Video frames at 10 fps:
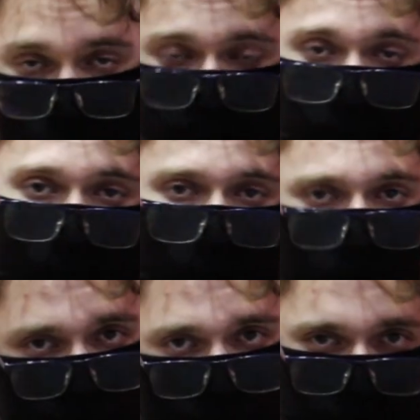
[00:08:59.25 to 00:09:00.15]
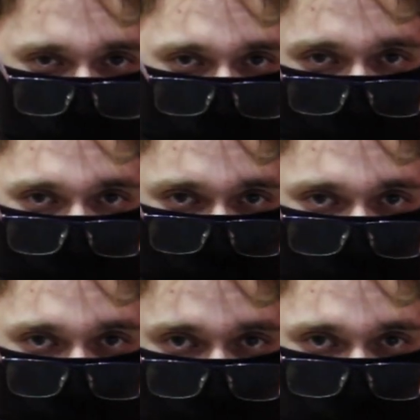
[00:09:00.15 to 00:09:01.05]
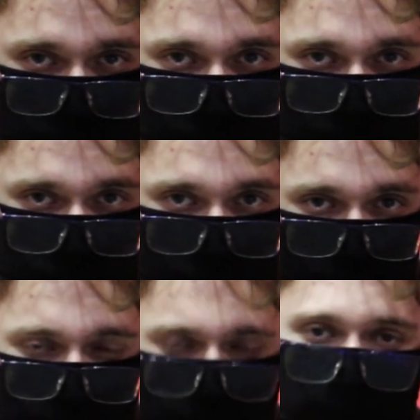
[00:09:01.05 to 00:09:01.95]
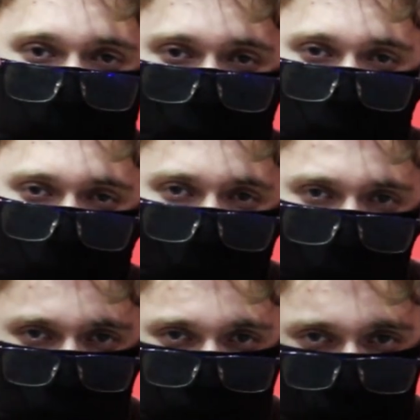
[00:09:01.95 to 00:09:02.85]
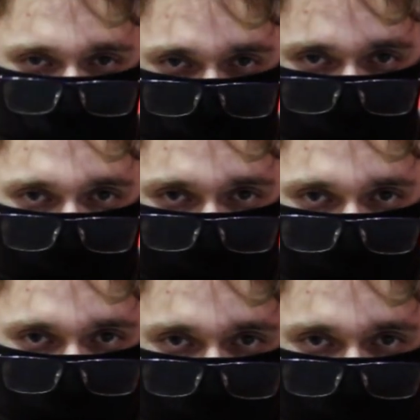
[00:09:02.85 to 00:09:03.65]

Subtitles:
with all sorts of operating principles, it was always necessary